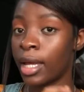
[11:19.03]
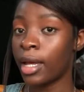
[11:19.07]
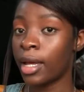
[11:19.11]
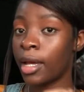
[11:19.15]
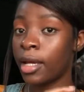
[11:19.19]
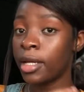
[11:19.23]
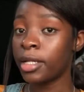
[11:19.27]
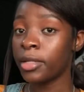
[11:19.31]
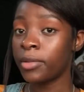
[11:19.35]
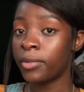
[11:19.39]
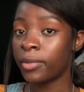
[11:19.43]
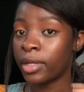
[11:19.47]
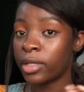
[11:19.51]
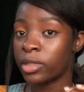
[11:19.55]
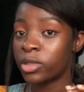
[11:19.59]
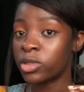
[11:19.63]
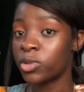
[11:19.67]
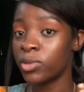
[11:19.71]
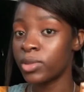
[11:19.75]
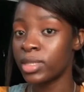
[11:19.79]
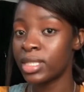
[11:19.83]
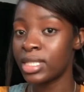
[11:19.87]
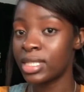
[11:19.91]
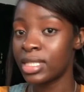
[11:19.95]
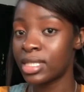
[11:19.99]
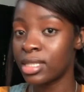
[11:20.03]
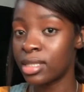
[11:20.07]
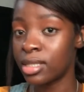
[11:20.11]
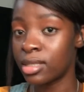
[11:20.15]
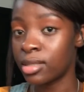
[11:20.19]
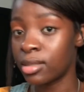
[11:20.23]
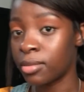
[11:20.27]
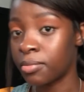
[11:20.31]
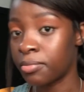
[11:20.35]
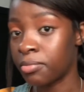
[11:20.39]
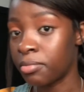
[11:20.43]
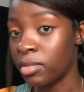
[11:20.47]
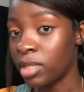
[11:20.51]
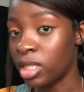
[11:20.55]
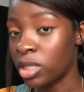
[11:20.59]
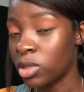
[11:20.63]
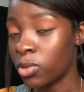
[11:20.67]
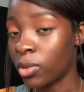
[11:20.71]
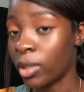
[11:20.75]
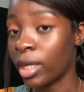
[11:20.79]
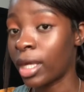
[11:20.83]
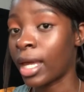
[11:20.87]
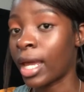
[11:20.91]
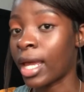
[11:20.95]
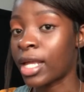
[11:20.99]
Anyway, twist
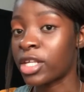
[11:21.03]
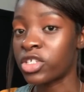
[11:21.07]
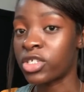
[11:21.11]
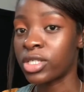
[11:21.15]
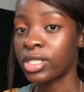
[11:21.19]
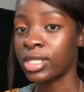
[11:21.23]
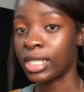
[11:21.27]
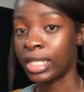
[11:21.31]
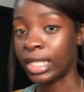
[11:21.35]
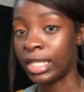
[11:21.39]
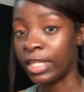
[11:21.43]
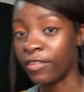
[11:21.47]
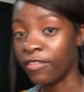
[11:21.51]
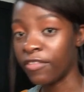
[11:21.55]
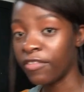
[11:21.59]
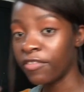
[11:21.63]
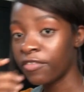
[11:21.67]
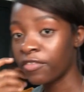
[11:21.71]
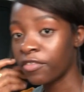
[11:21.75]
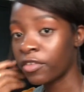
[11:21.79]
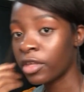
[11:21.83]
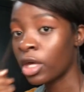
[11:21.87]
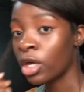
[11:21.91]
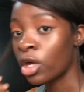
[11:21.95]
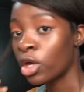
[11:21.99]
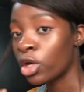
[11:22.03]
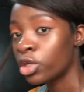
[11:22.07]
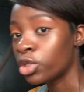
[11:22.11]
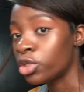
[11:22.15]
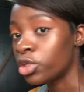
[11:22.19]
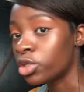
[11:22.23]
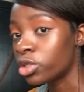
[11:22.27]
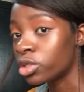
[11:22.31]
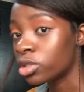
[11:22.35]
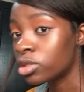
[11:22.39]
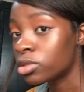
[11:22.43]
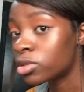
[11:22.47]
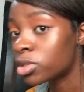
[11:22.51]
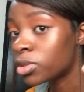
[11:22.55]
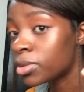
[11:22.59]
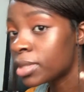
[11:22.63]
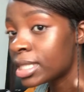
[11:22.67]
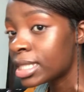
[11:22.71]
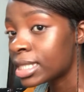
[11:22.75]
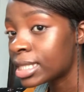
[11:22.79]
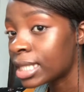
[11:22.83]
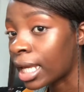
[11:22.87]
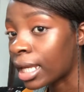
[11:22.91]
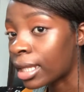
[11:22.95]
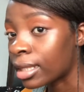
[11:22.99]
midway and just leave. You could
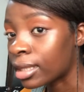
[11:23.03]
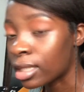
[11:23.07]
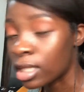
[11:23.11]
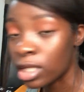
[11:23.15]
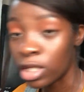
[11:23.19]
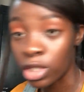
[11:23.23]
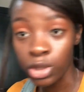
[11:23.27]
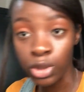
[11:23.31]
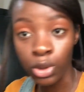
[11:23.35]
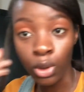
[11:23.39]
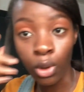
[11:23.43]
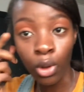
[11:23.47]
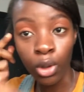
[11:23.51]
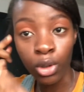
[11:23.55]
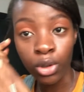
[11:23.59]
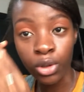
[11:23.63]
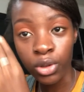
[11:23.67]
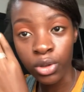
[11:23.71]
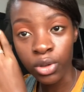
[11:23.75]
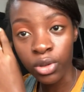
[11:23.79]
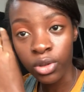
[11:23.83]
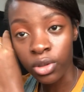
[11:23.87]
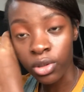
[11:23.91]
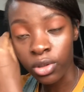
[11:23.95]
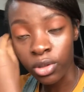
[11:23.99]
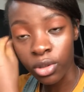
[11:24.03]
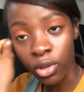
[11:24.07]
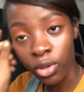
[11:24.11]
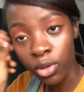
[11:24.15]
twist like this, or you could